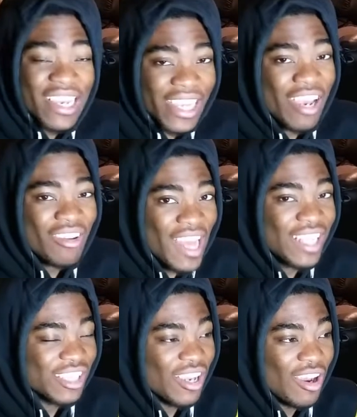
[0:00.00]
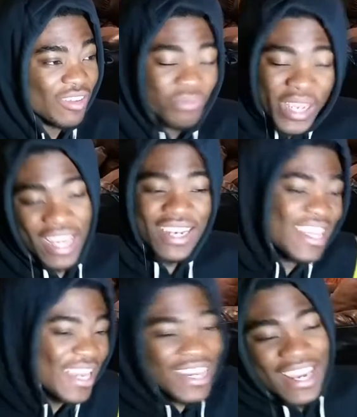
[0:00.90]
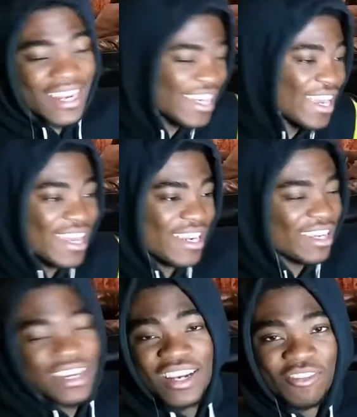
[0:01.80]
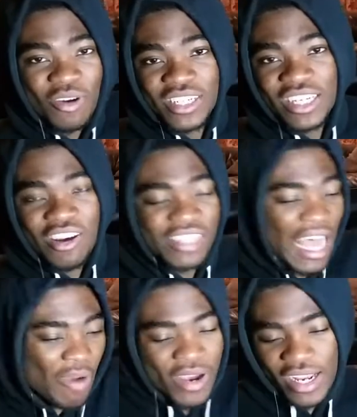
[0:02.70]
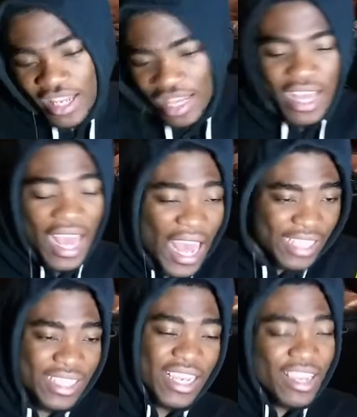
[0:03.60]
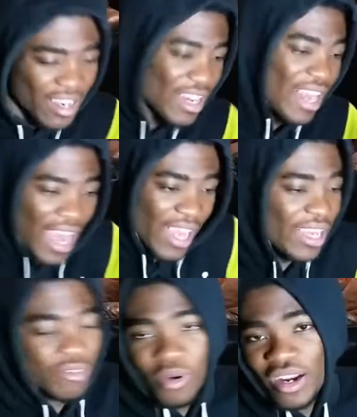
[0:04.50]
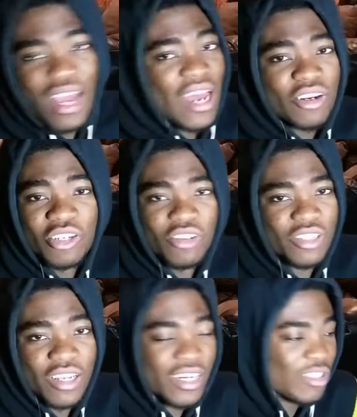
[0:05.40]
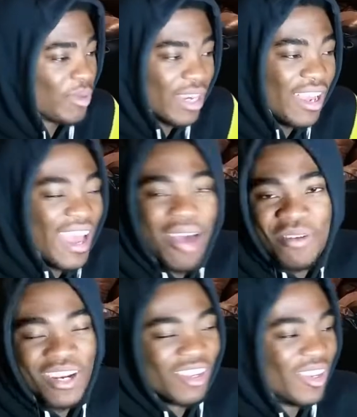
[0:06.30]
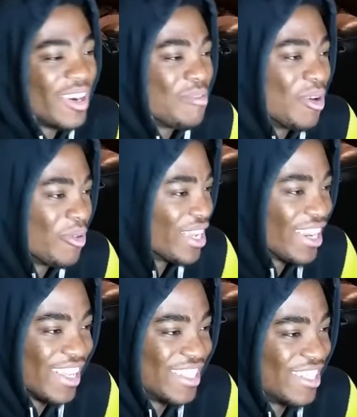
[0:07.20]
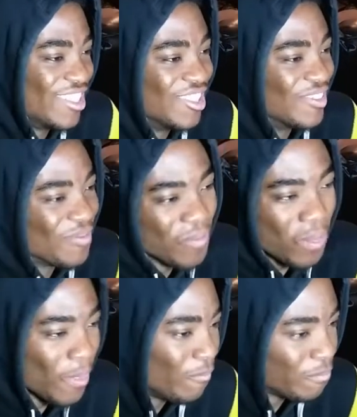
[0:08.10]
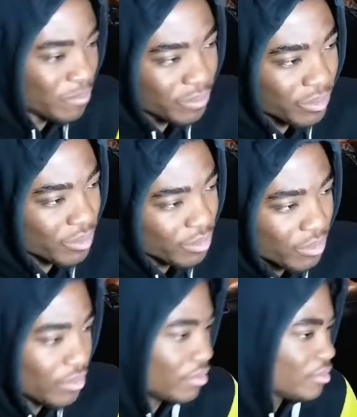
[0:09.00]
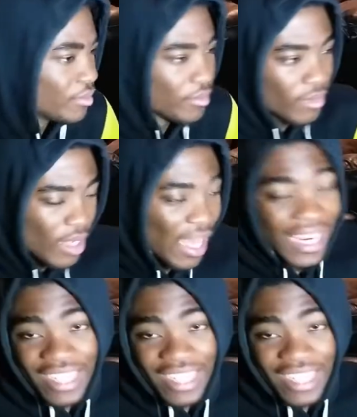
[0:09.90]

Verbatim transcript: she killed that song. Na na na na na. Where she goes, I want it, I see it, I what? I don't know the lyrics, man. I'm gonna go learn it, but we can continue. I